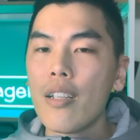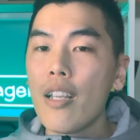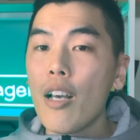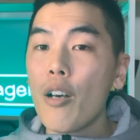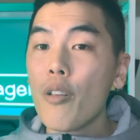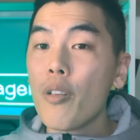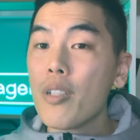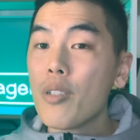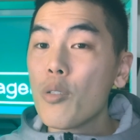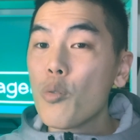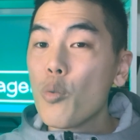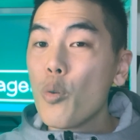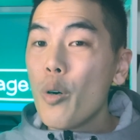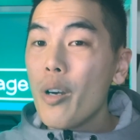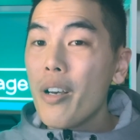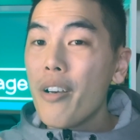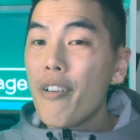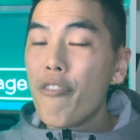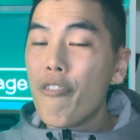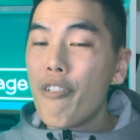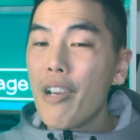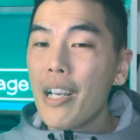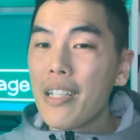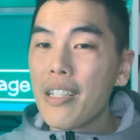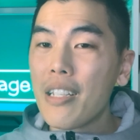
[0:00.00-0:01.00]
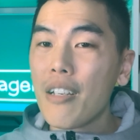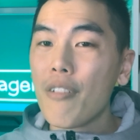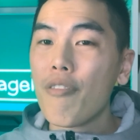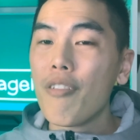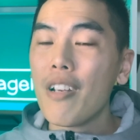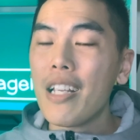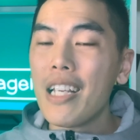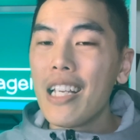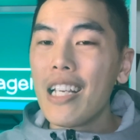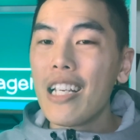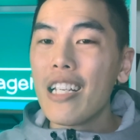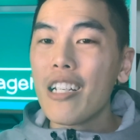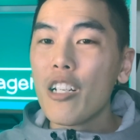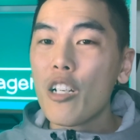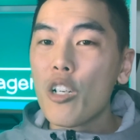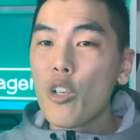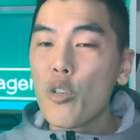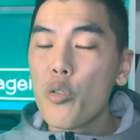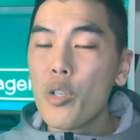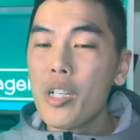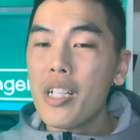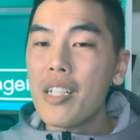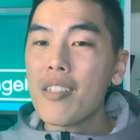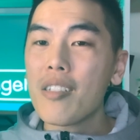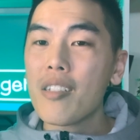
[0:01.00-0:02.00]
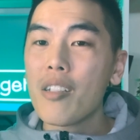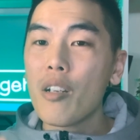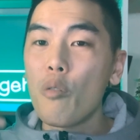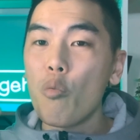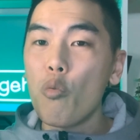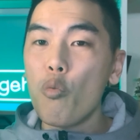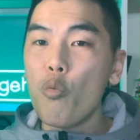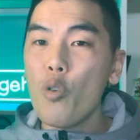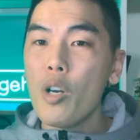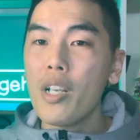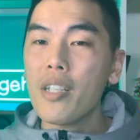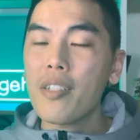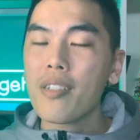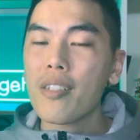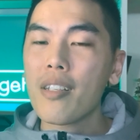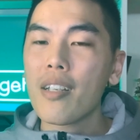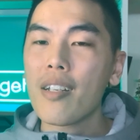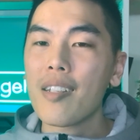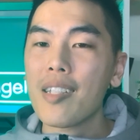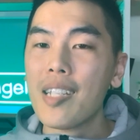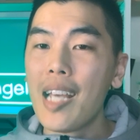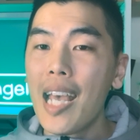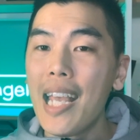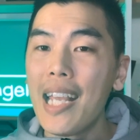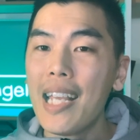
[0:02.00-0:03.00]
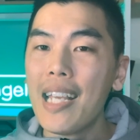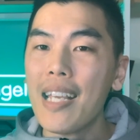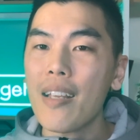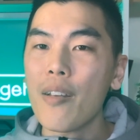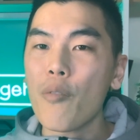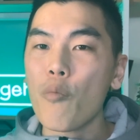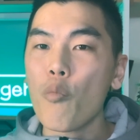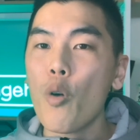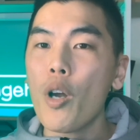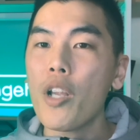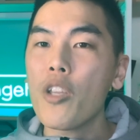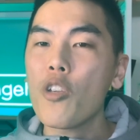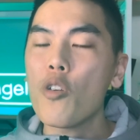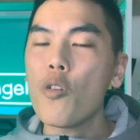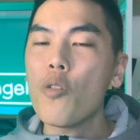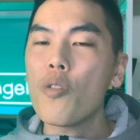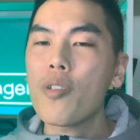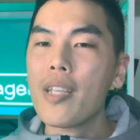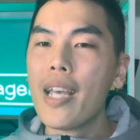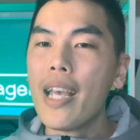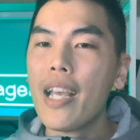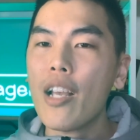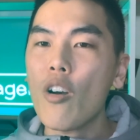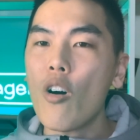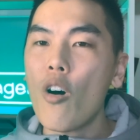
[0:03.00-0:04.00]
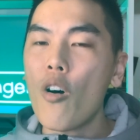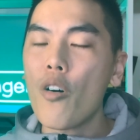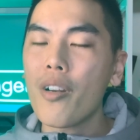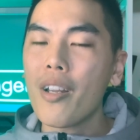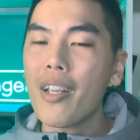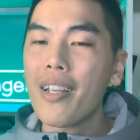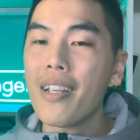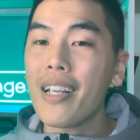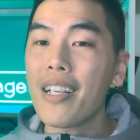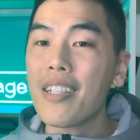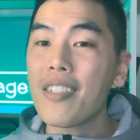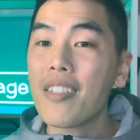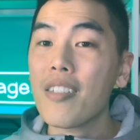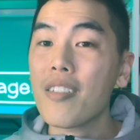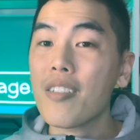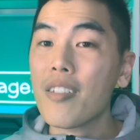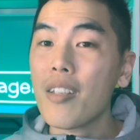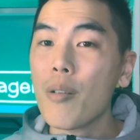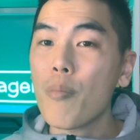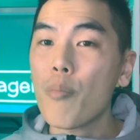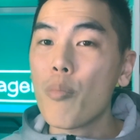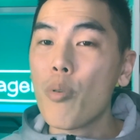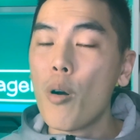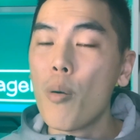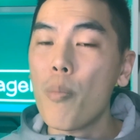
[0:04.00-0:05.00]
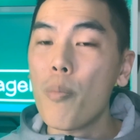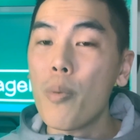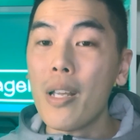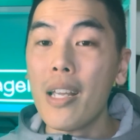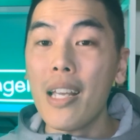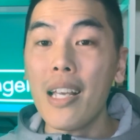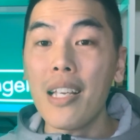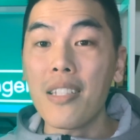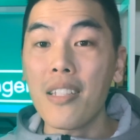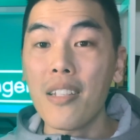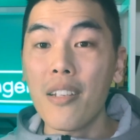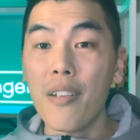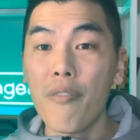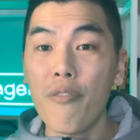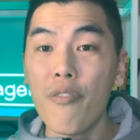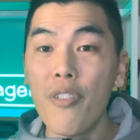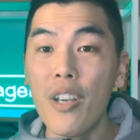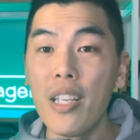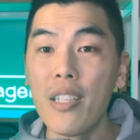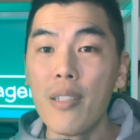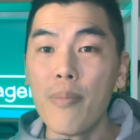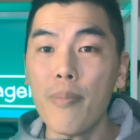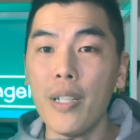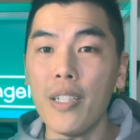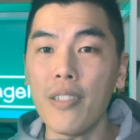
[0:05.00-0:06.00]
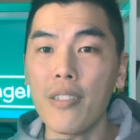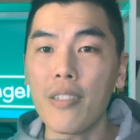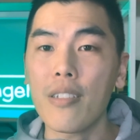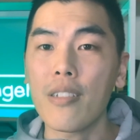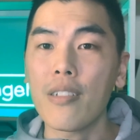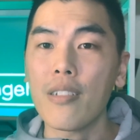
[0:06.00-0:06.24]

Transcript: Now, this will effectively increase the risk taken when you take on an existing property as an investment,